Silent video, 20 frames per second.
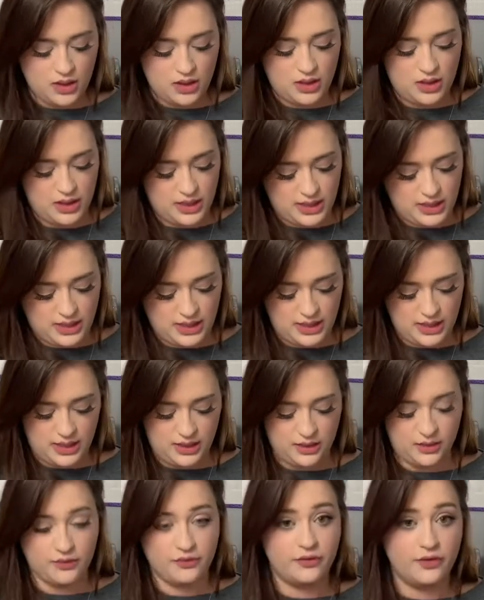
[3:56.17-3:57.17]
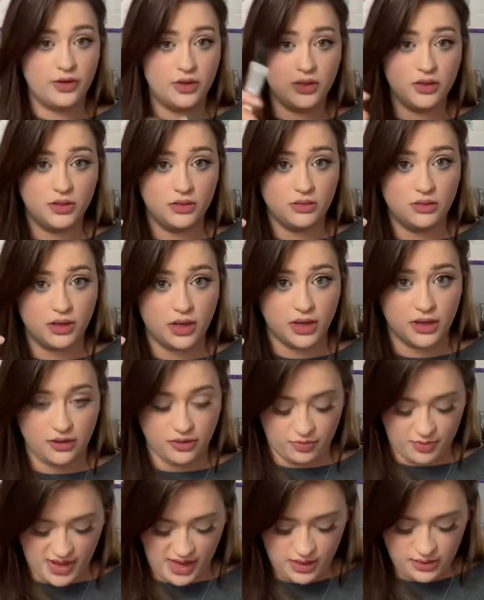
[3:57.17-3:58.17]
I have another
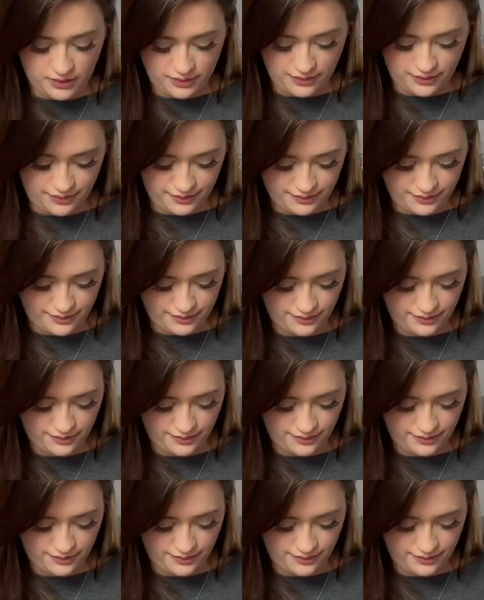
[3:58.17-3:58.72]
pen.